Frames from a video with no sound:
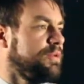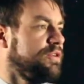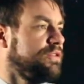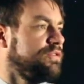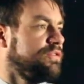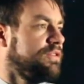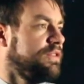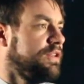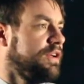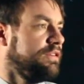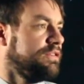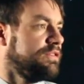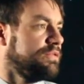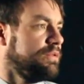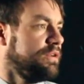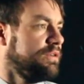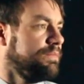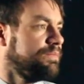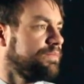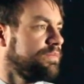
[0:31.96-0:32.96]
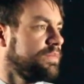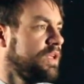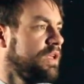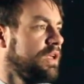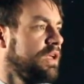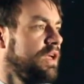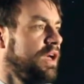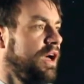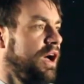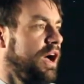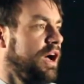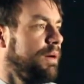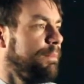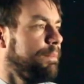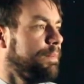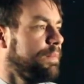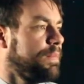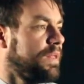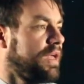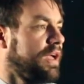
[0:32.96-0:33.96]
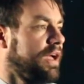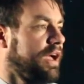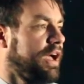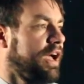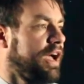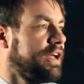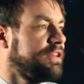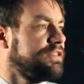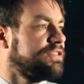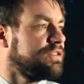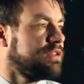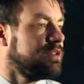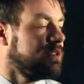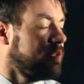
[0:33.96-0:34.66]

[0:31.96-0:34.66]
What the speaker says: computer in there as well. And